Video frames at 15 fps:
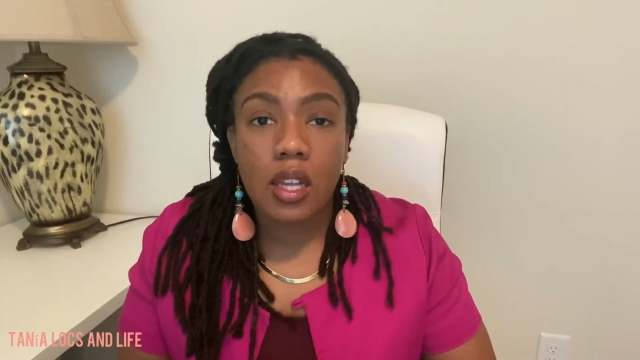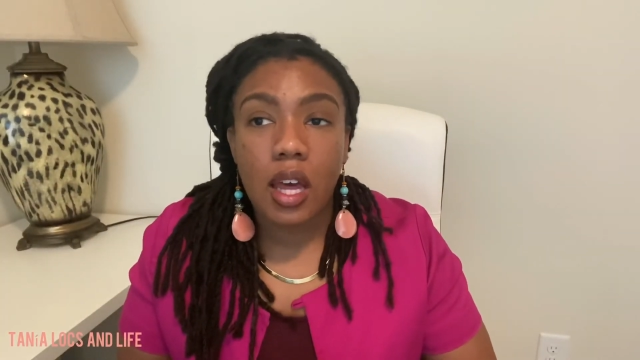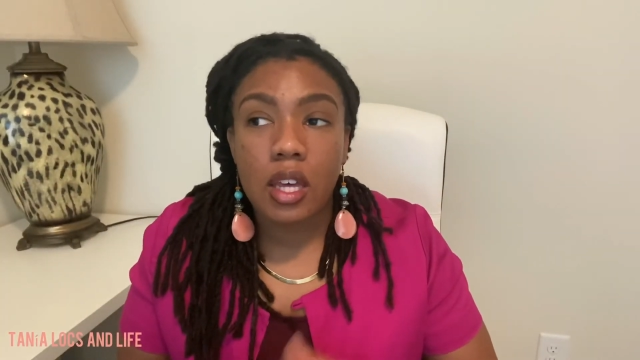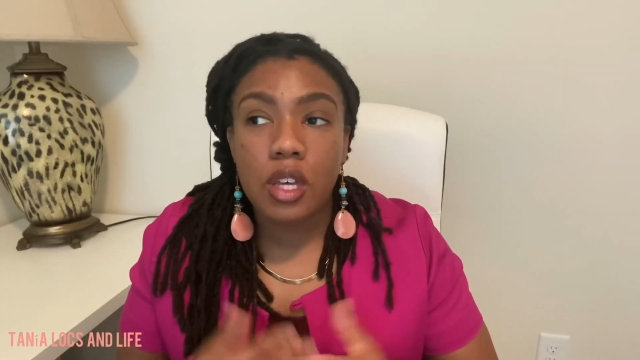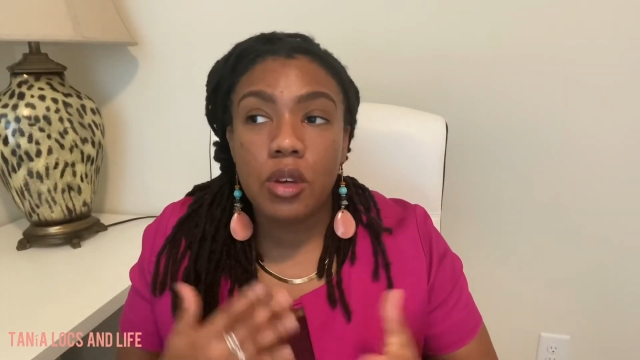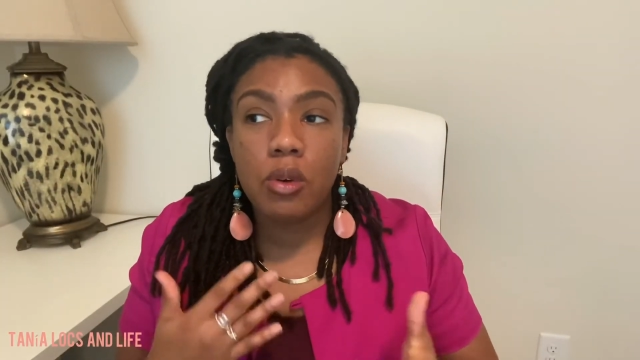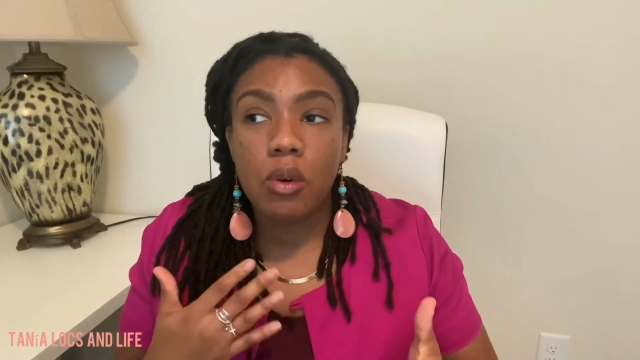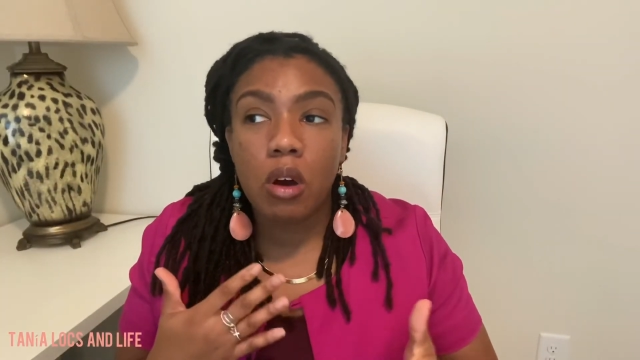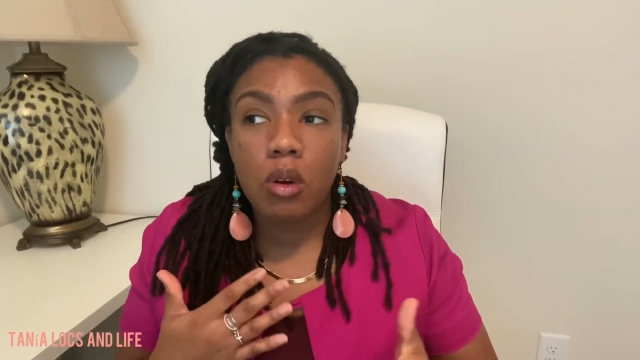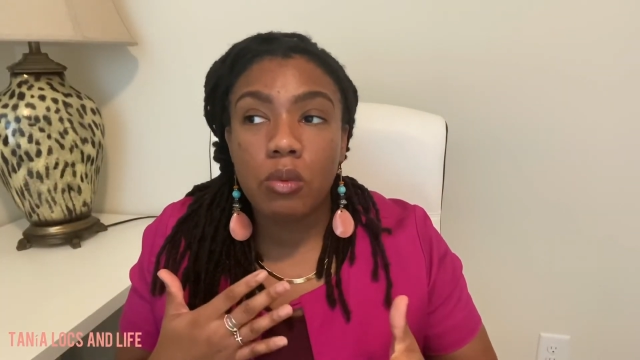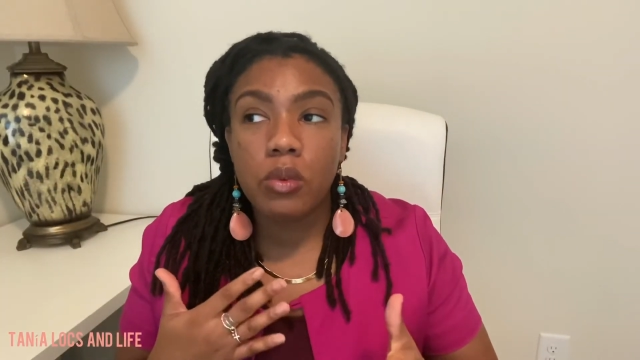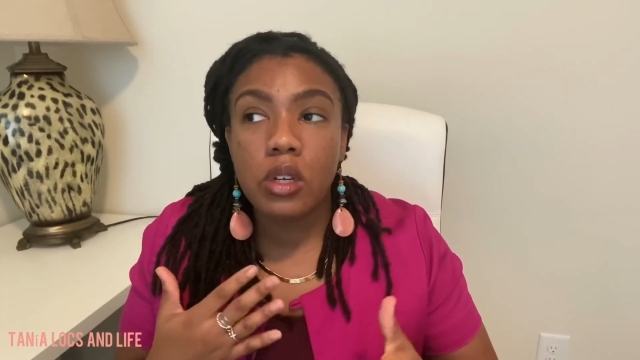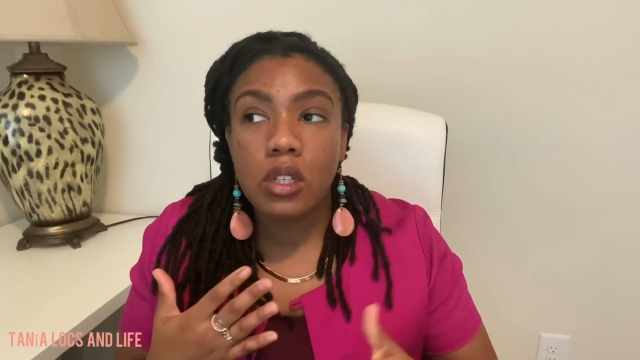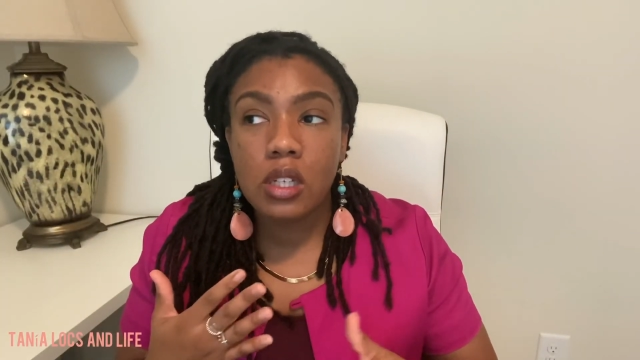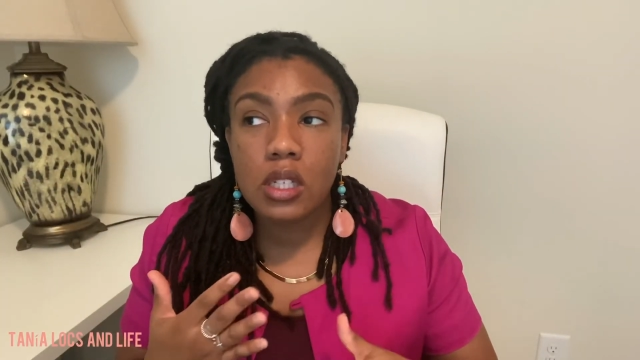Like, you are
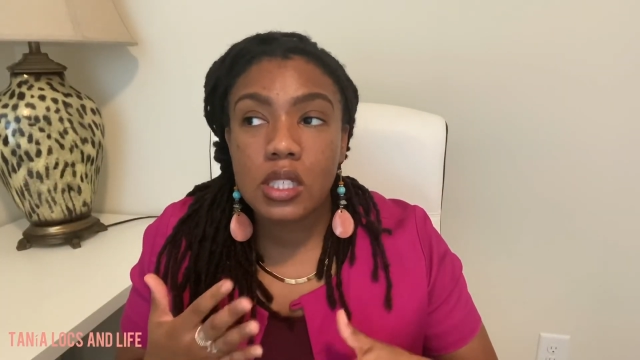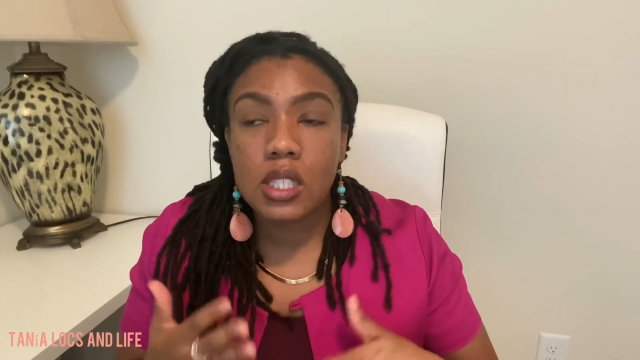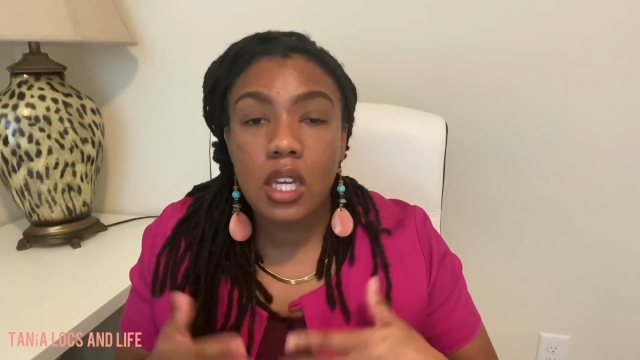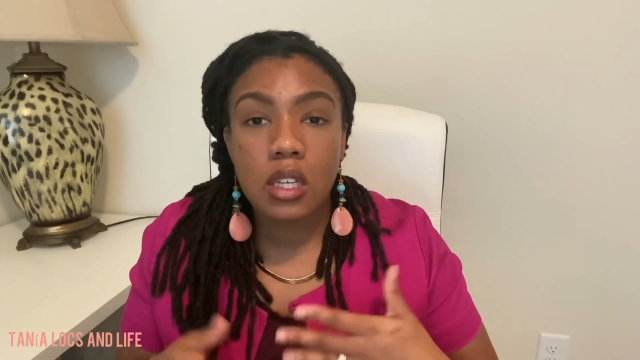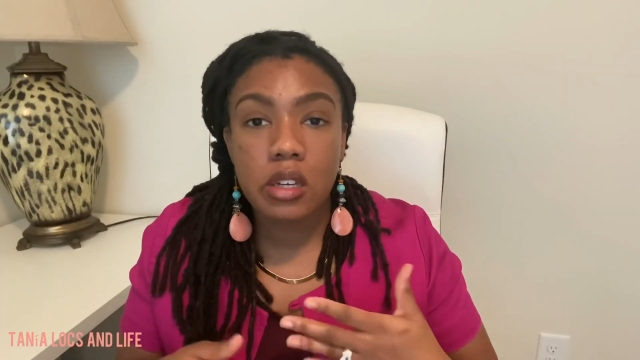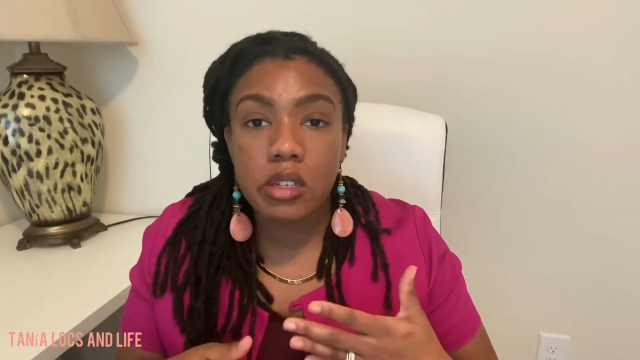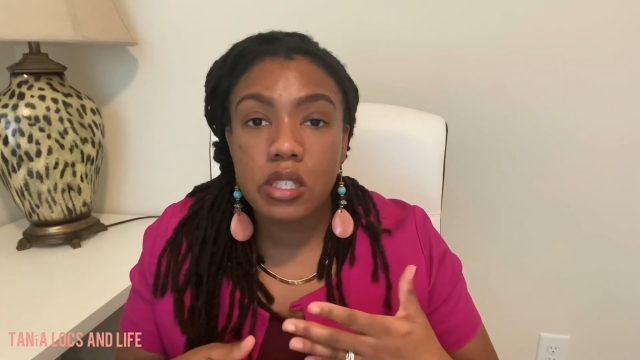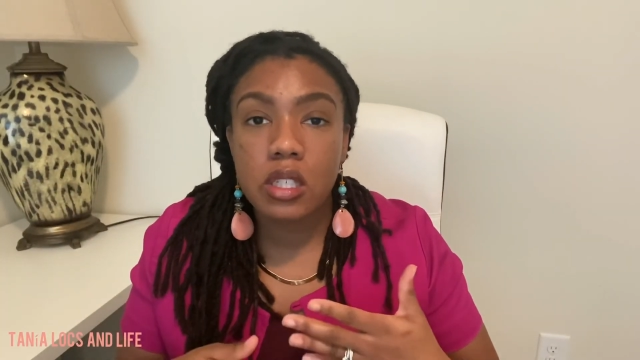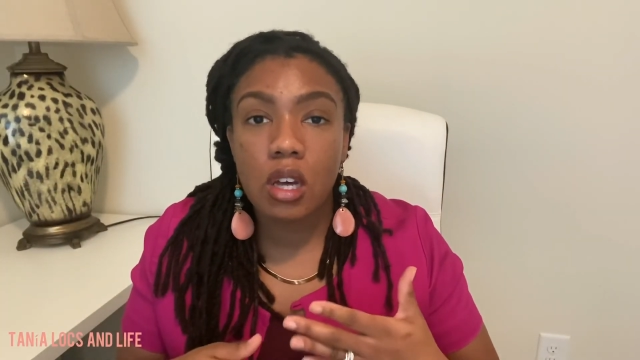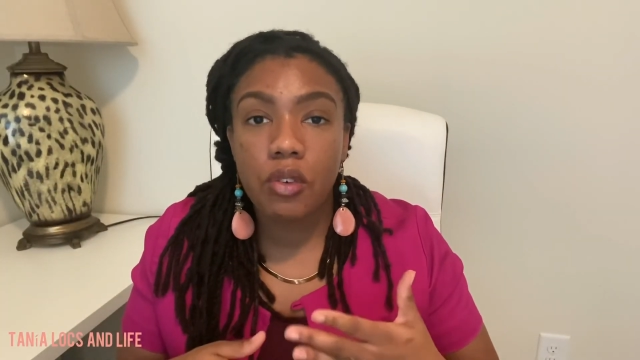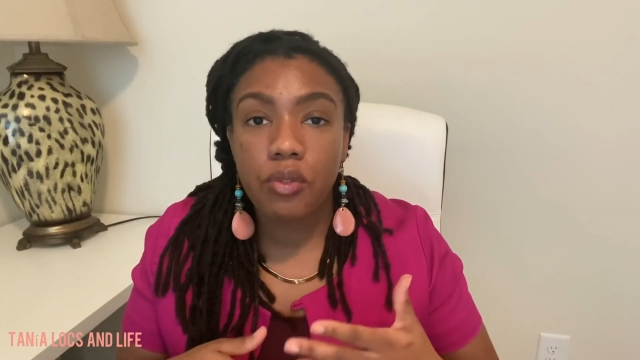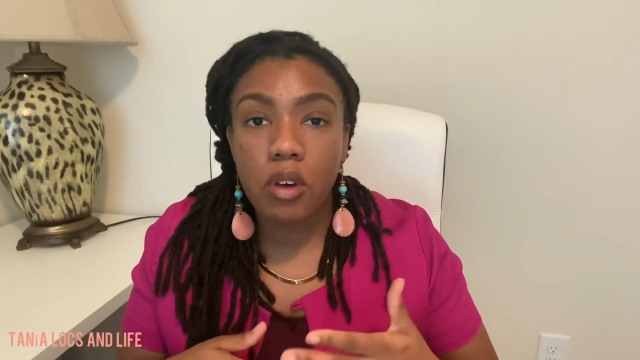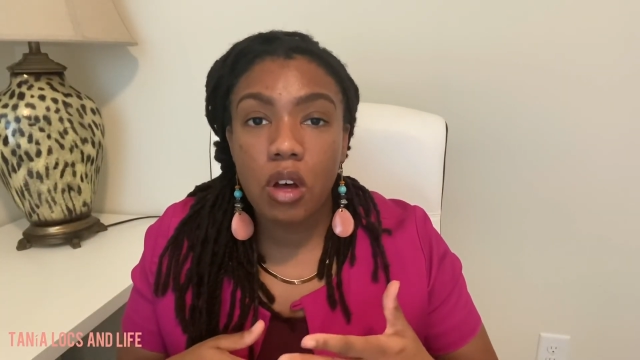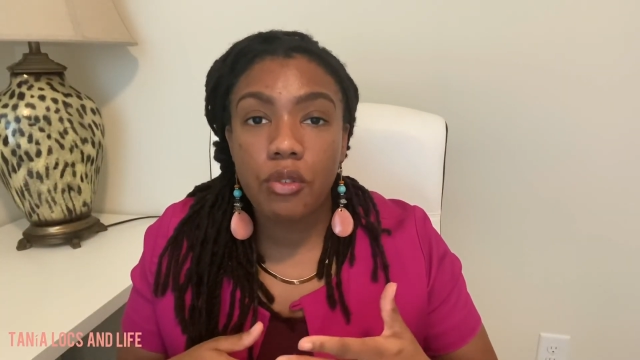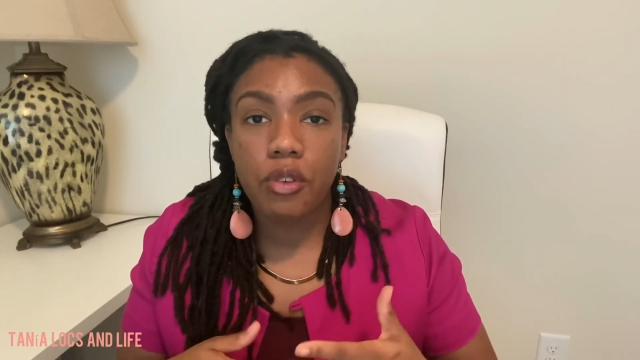really setting
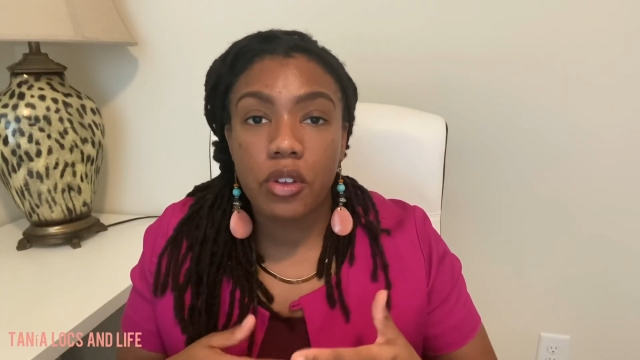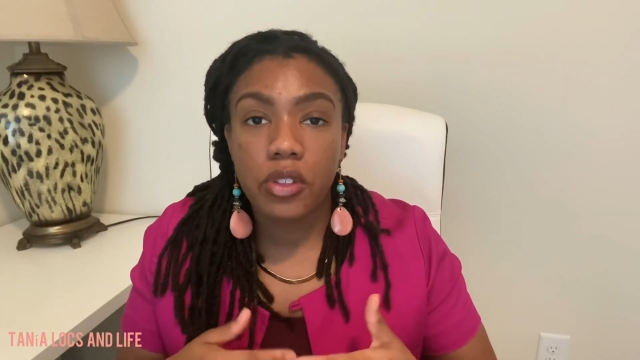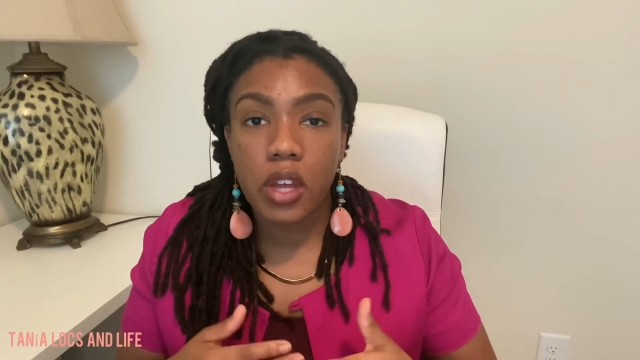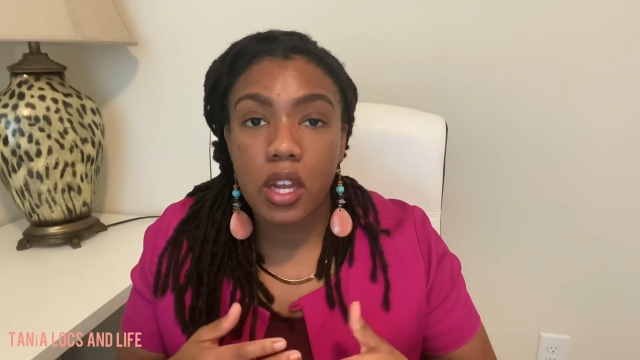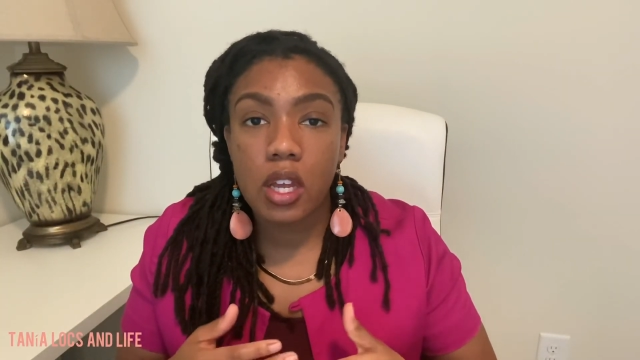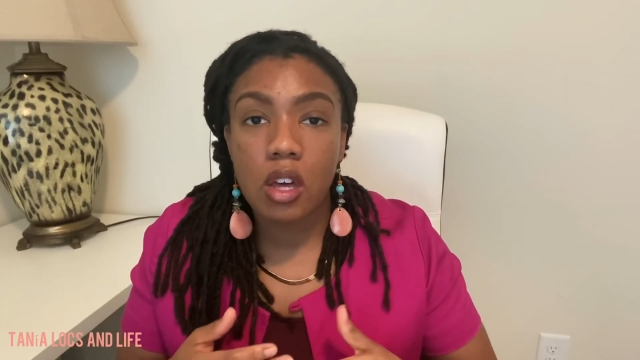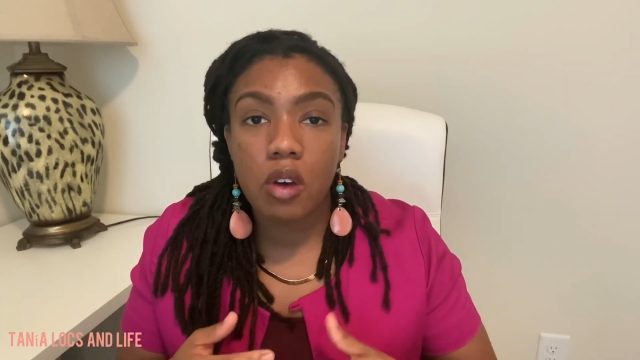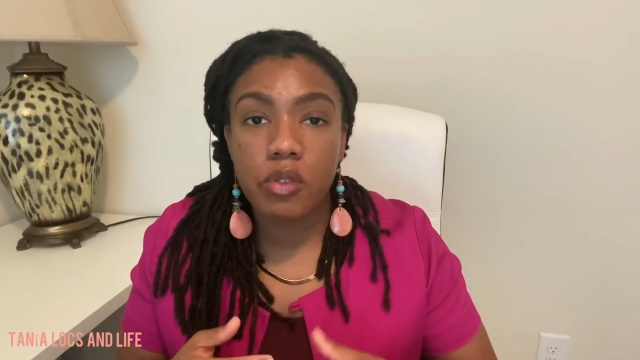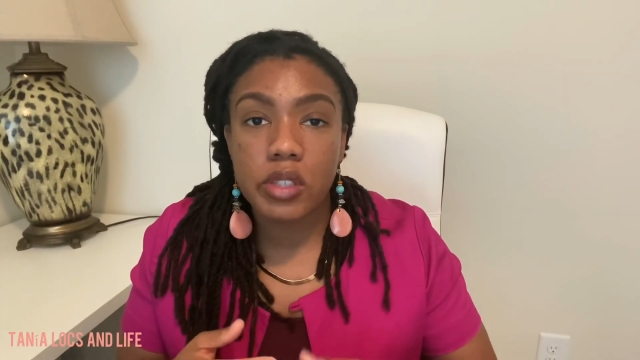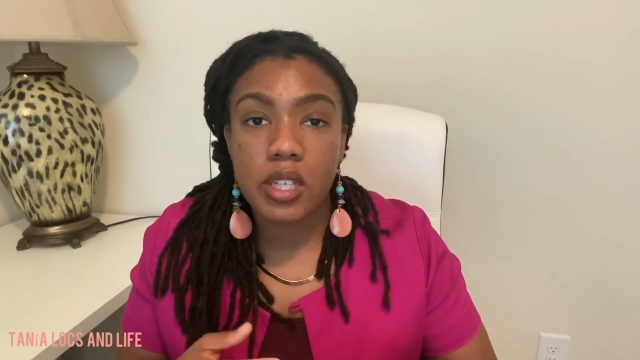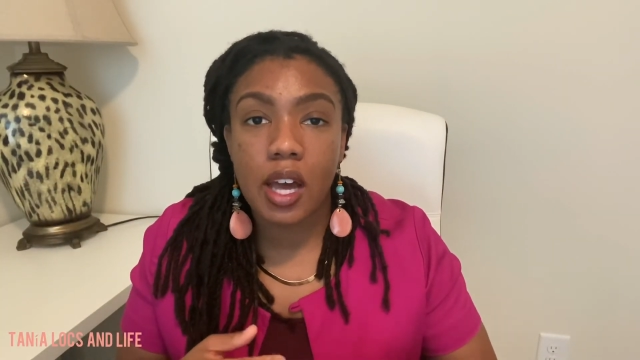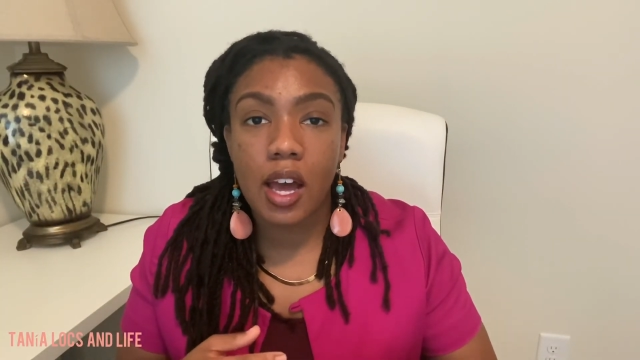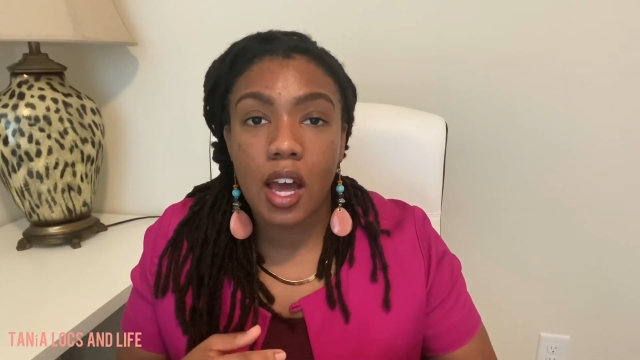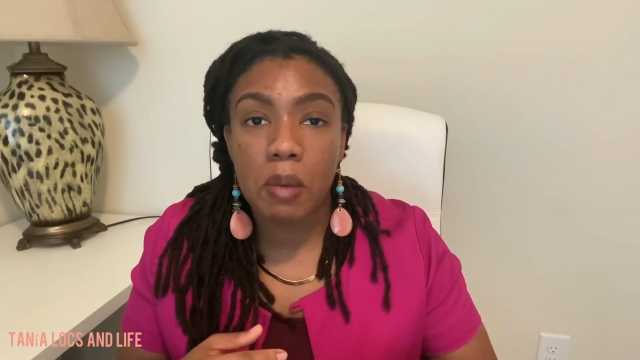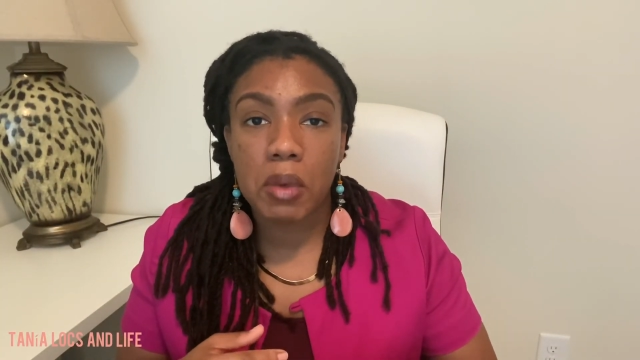yourself up for thinning over
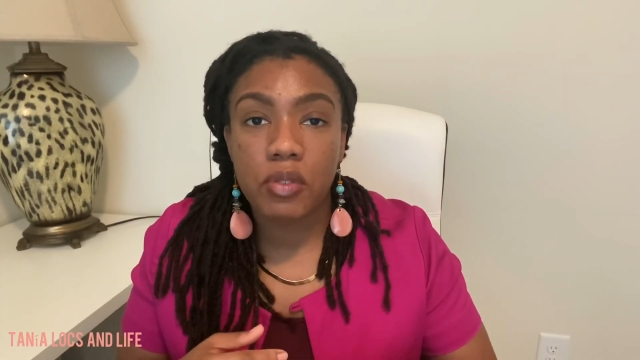time.